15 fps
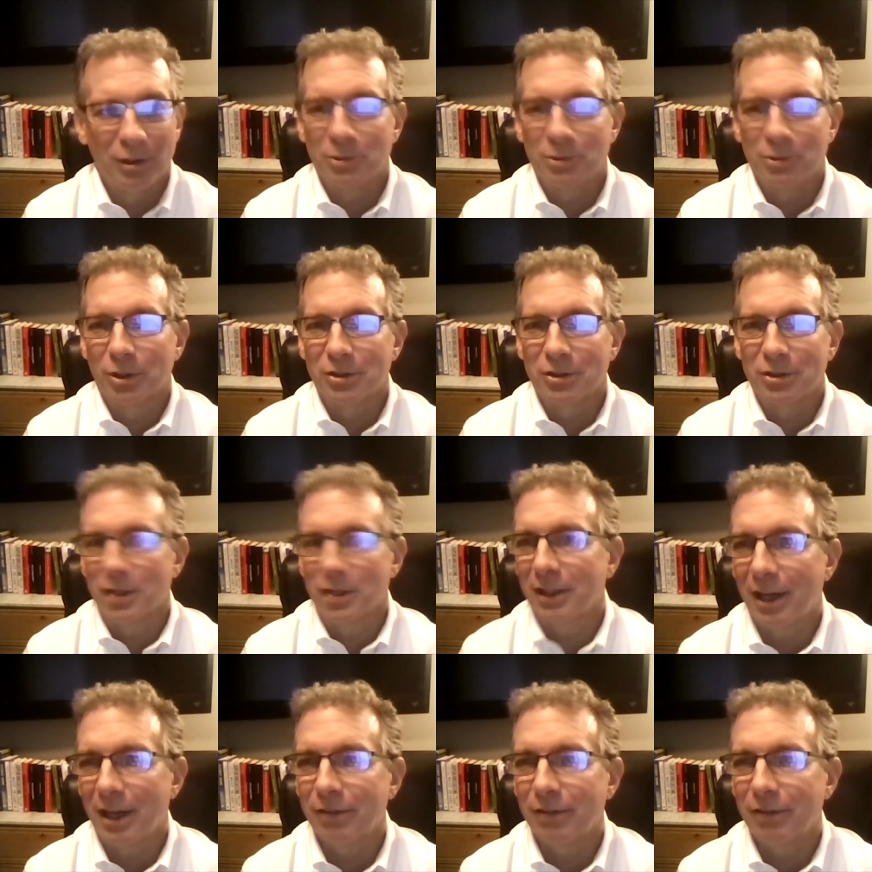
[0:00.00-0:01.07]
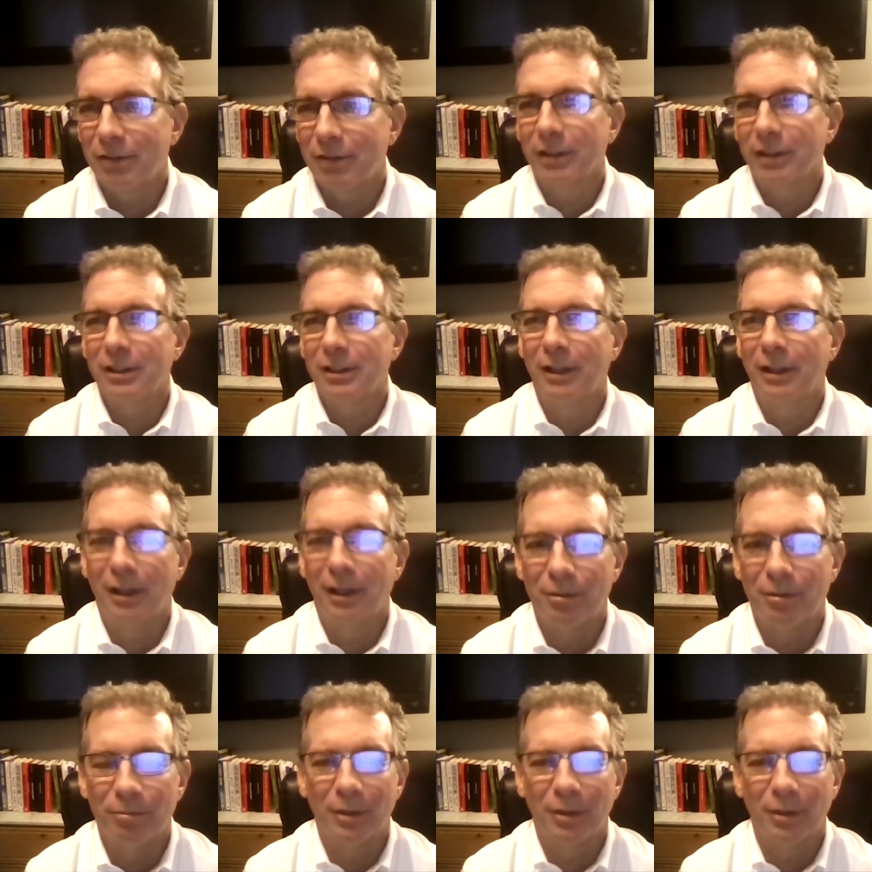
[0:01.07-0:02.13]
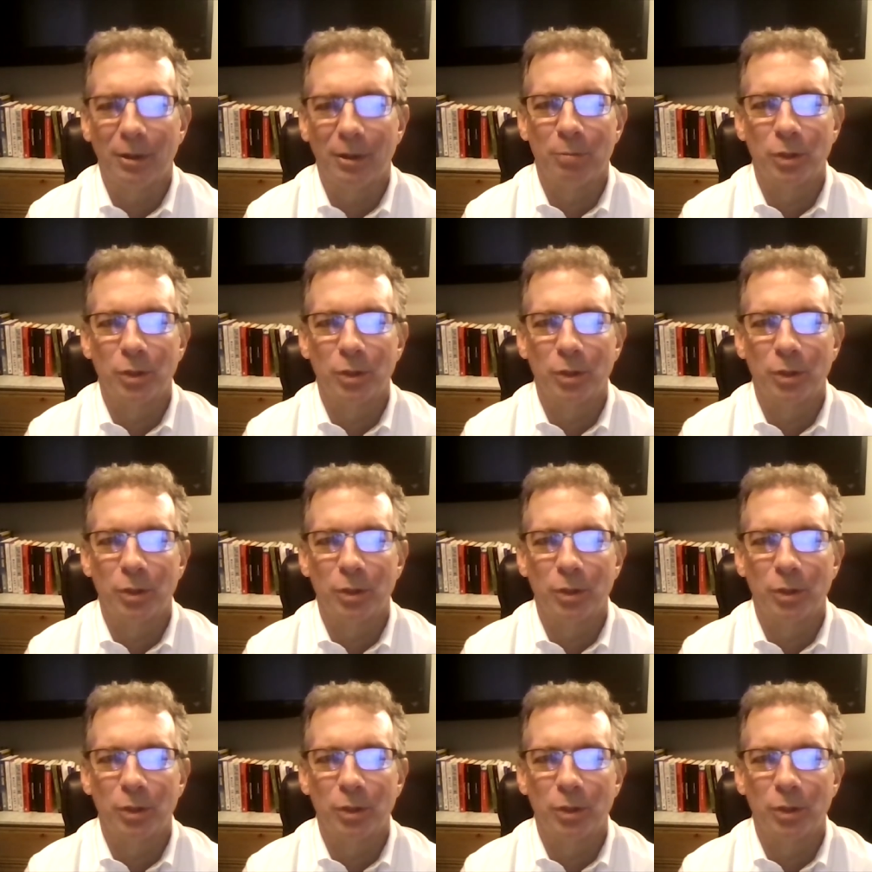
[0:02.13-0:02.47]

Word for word: I'm sort of suck at it, frankly. I'm